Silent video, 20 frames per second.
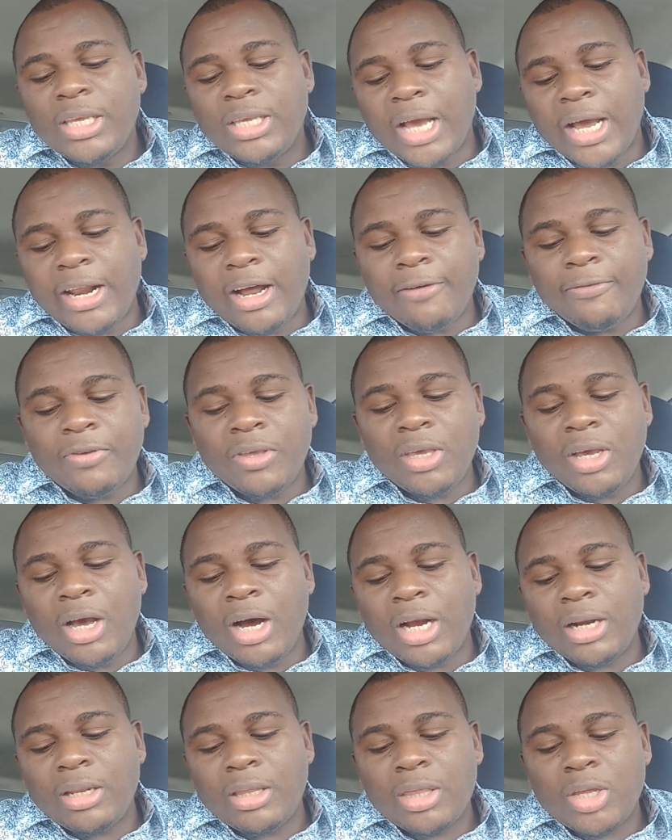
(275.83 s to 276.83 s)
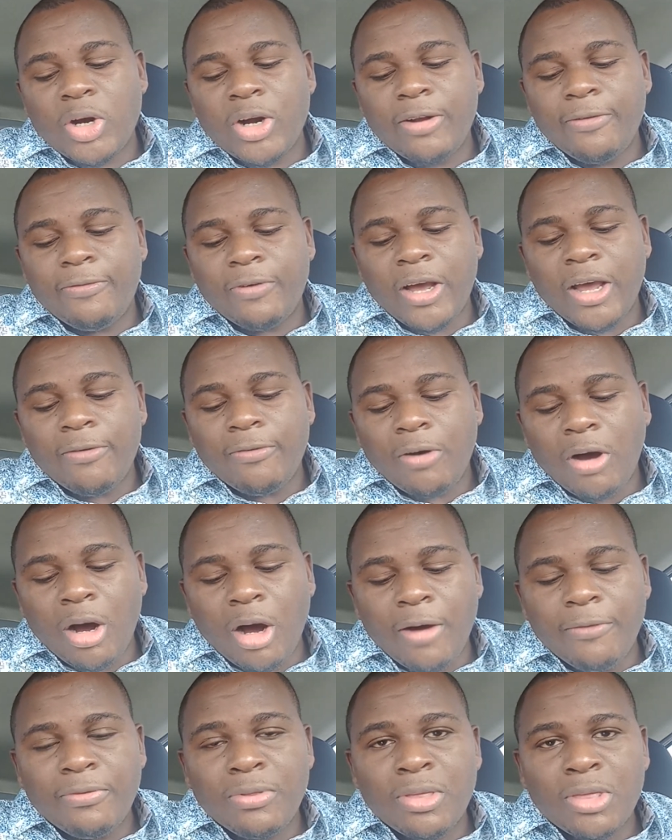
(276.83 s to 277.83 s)
Yadav he got 35
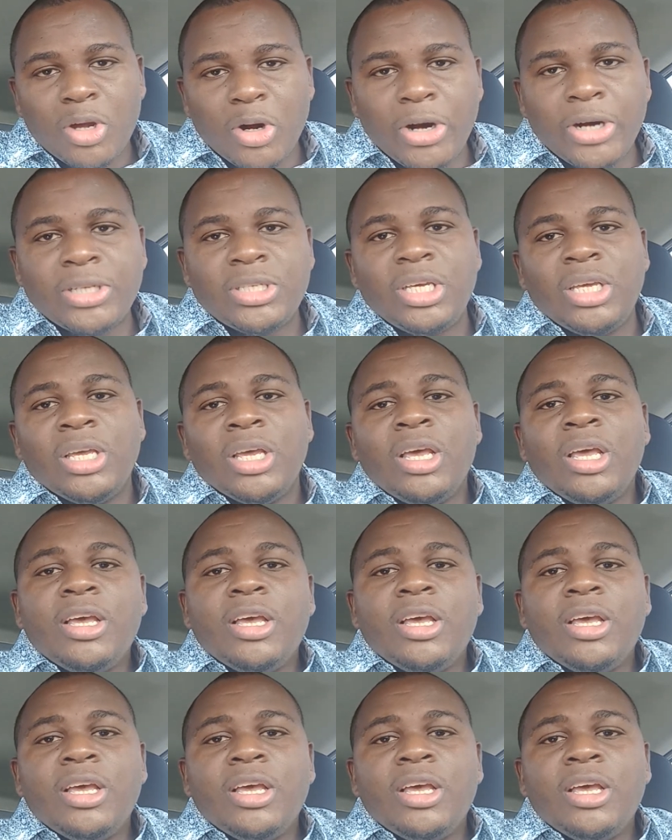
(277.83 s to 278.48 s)
of 30.